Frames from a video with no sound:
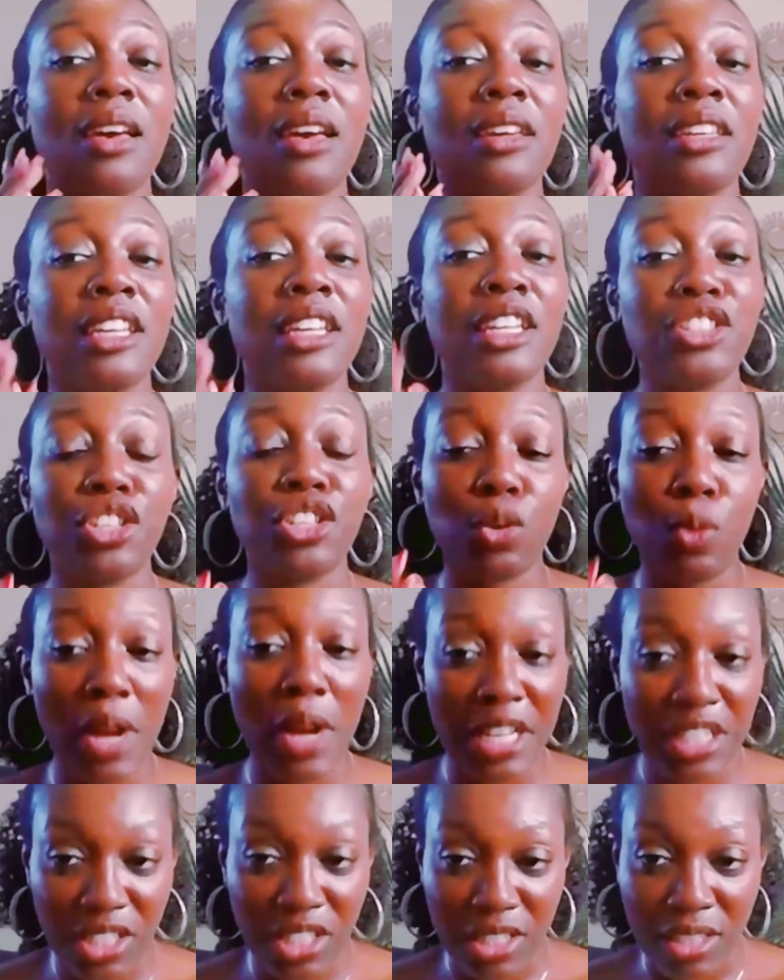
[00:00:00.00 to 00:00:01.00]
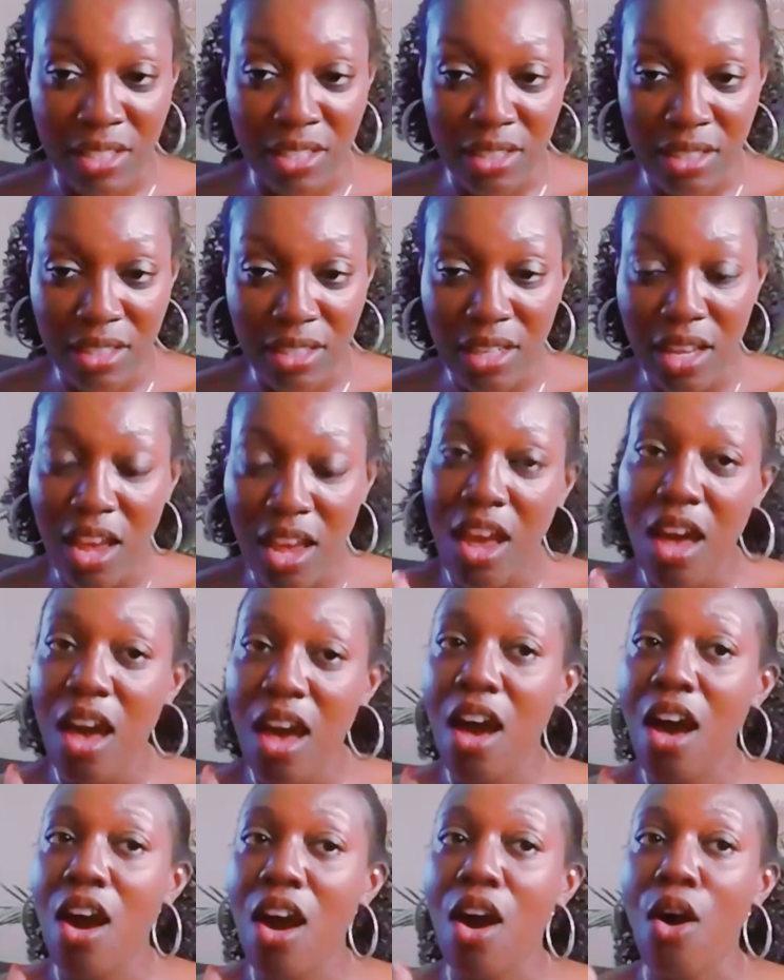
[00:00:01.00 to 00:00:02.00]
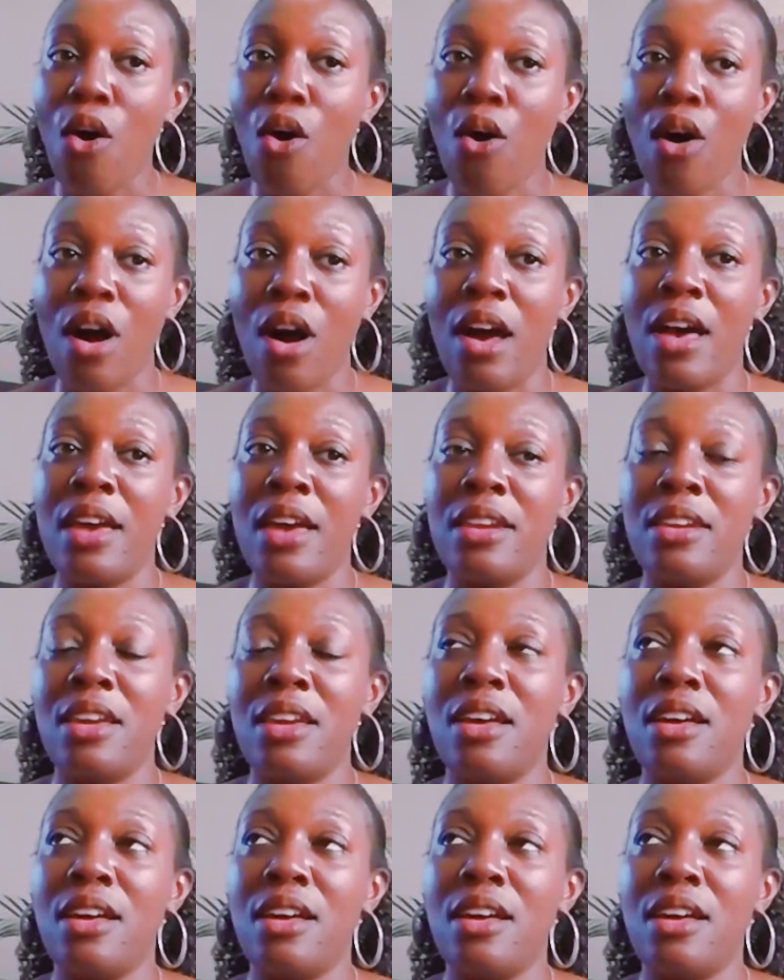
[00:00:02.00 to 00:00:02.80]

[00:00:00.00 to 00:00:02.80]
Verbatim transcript: get your questions on